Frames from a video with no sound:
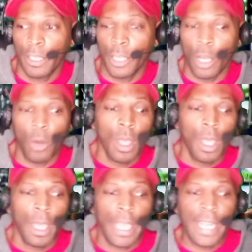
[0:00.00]
It
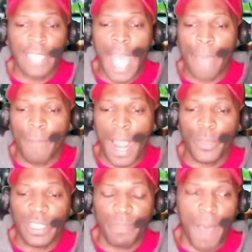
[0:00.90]
is not my
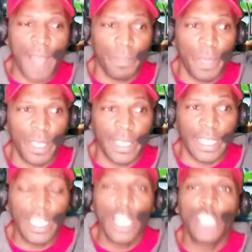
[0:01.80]

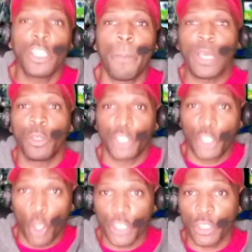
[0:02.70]
responsibility to build
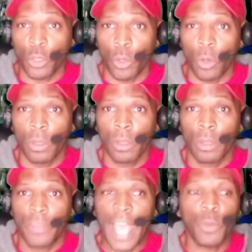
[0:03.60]
your school.
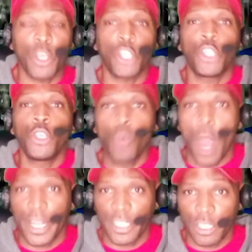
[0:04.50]
That's what you
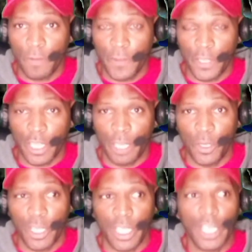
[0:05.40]
wanted to do for the
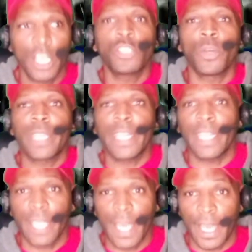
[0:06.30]
community, so get
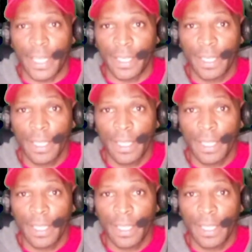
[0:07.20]
it done.